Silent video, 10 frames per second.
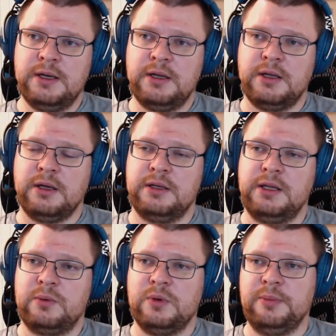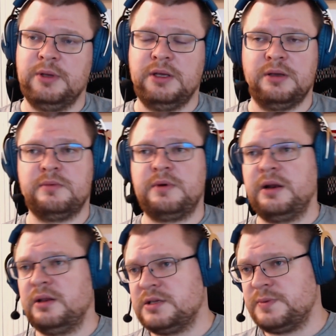uh, that will be
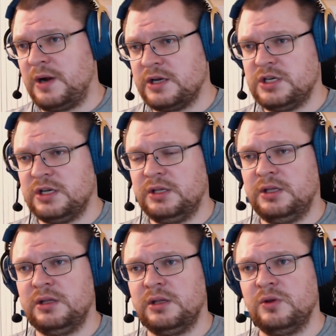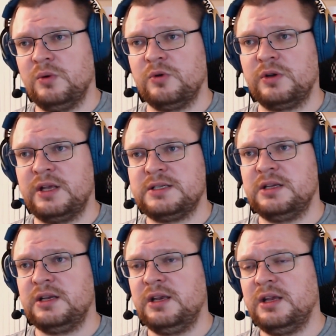running this project. No more
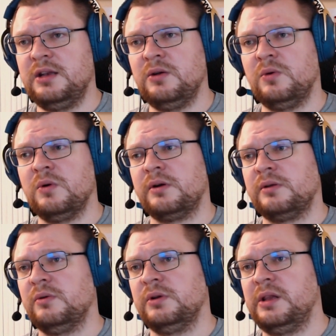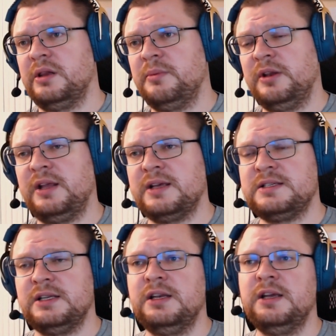testing needed, or only limited
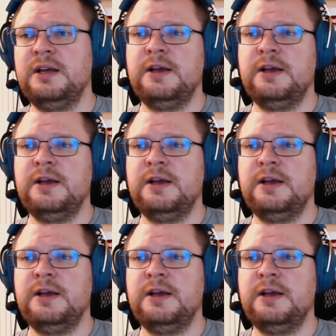testing.